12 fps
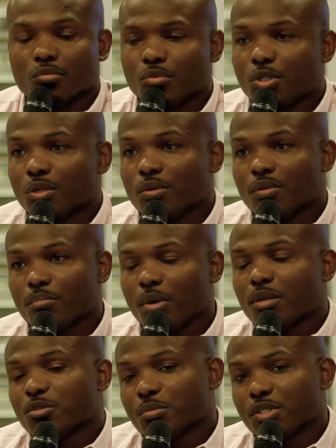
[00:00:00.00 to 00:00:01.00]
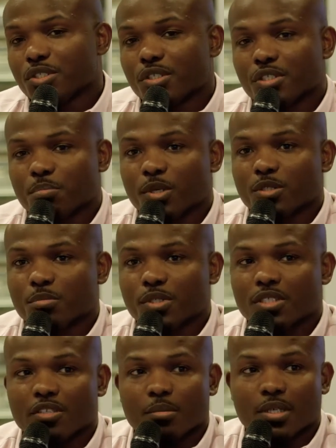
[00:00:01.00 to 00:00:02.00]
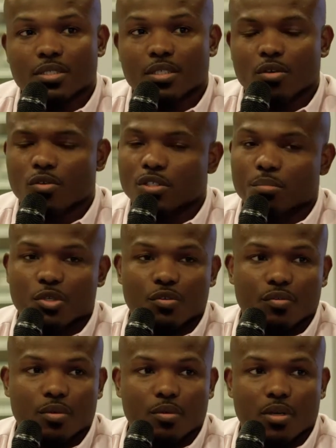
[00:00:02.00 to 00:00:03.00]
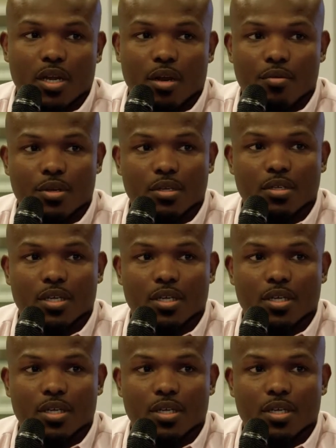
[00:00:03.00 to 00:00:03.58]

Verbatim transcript: you know, Palm Springs years, Palm Springs, everybody say, oh, it's a beautiful area.